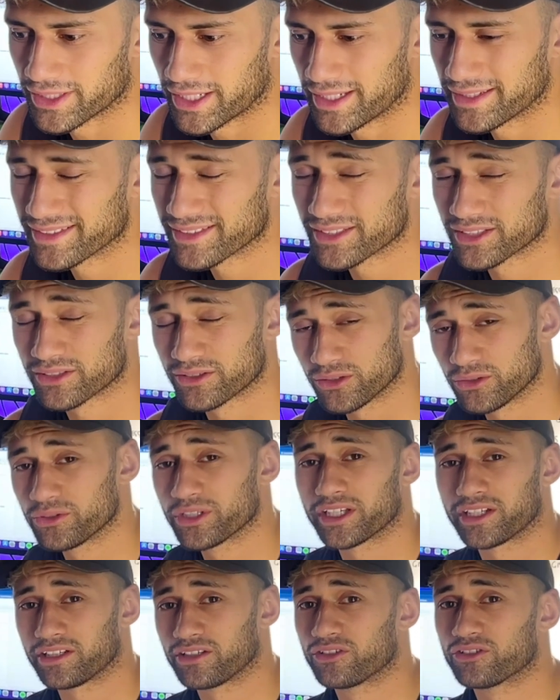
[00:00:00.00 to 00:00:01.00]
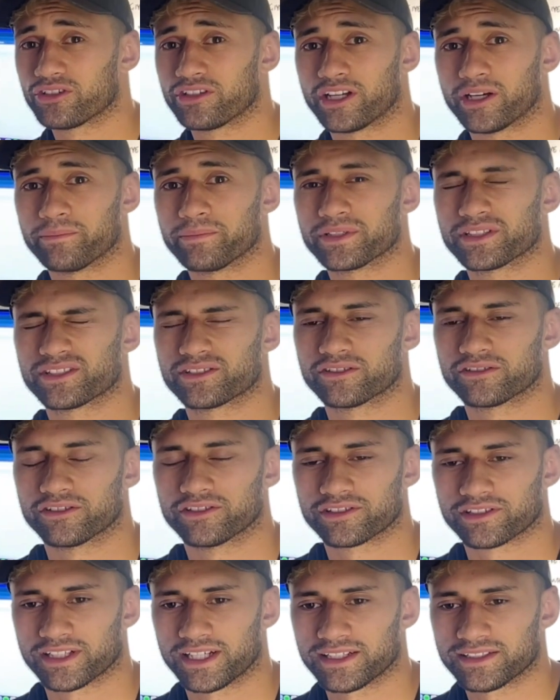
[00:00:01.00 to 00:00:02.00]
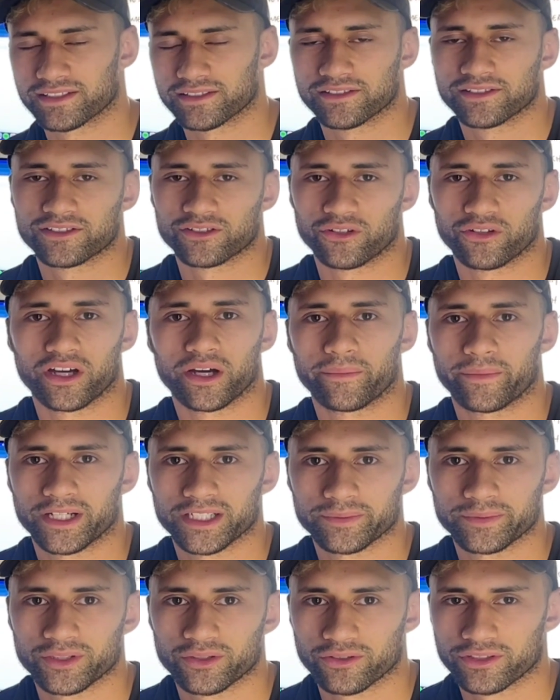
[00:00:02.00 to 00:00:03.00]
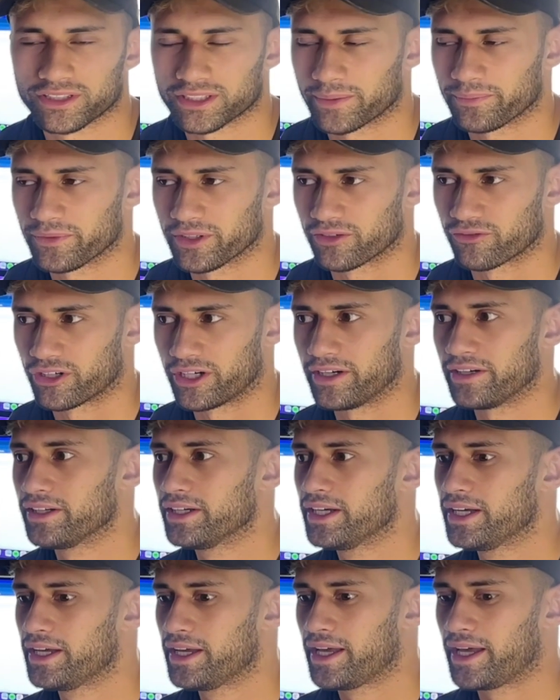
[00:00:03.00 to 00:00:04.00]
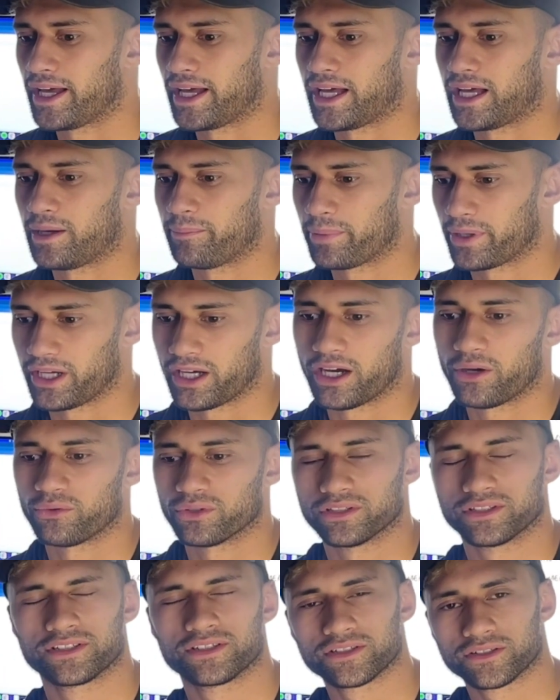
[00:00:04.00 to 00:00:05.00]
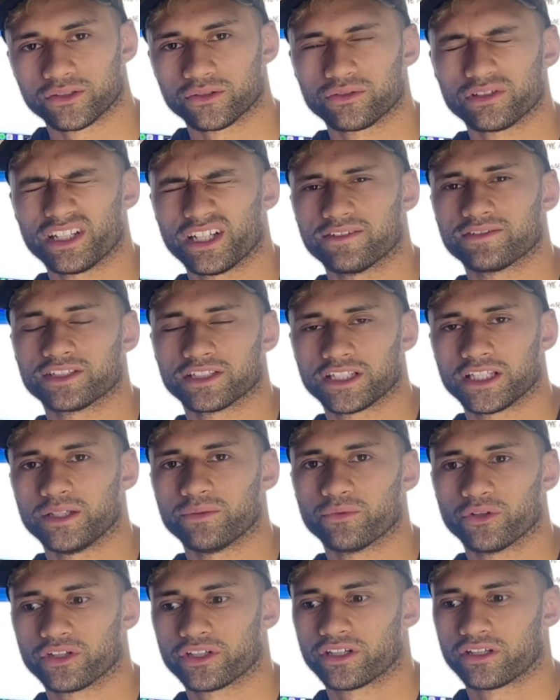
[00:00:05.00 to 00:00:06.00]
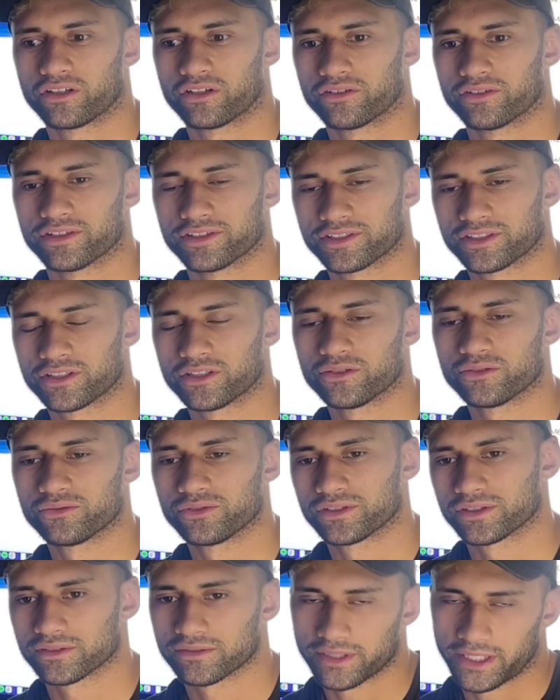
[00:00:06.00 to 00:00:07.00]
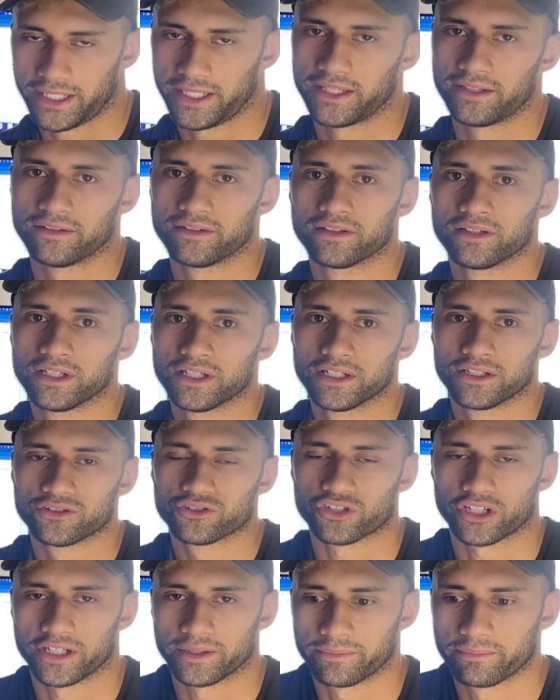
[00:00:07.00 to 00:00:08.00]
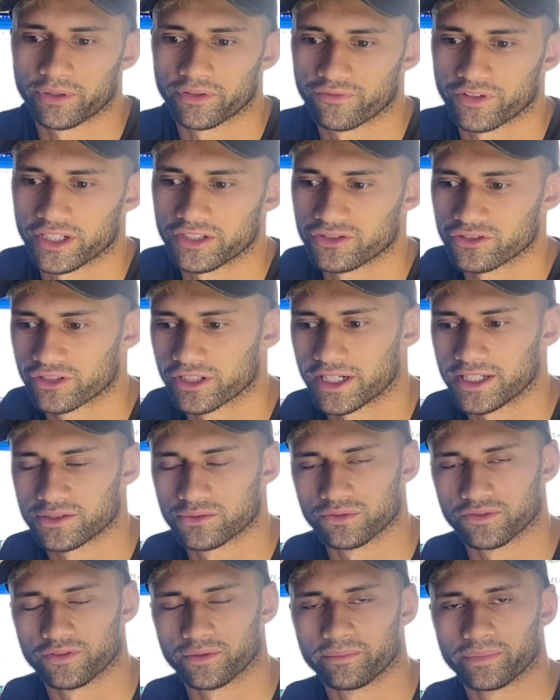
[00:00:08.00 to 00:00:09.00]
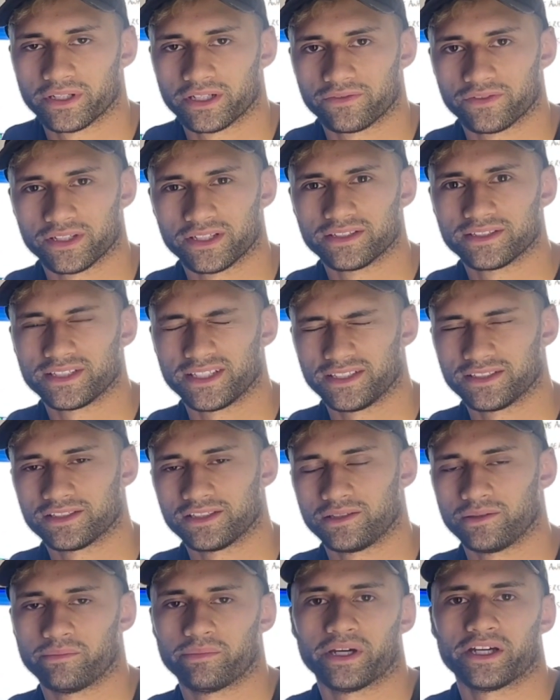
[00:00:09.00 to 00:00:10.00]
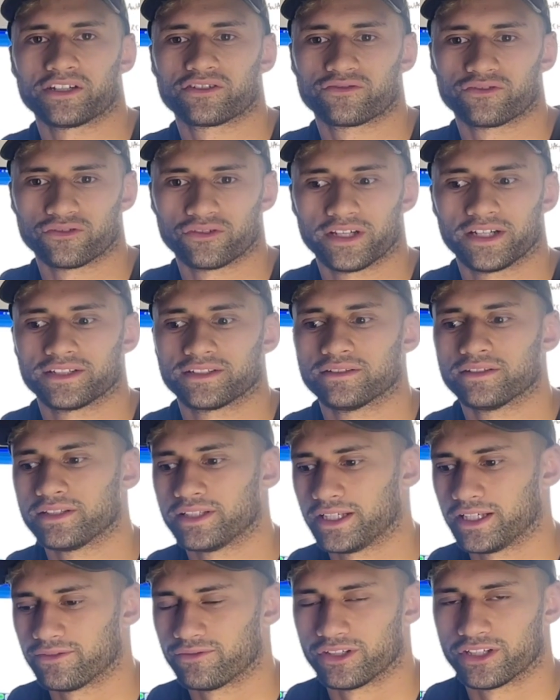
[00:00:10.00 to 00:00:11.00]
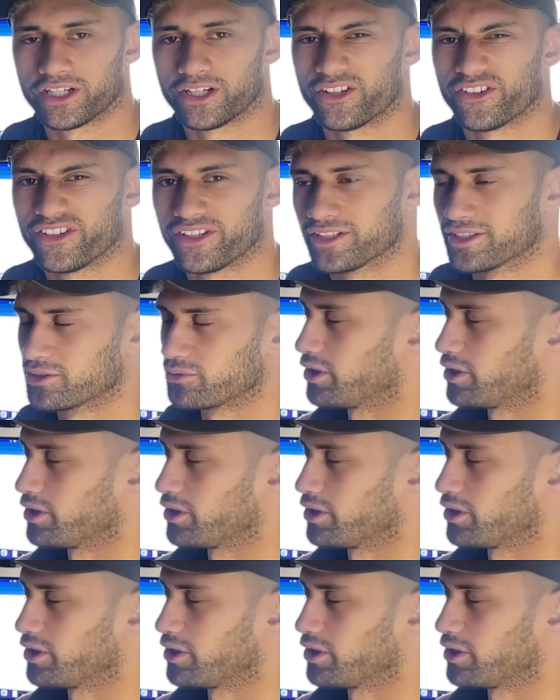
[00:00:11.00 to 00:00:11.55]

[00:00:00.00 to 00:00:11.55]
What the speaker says: and still getting good numbers to those classes. So I must be doing something right. But I would still love to keep working on the skills and try and provide you guys with a bit of an intensity bash through that every now and then as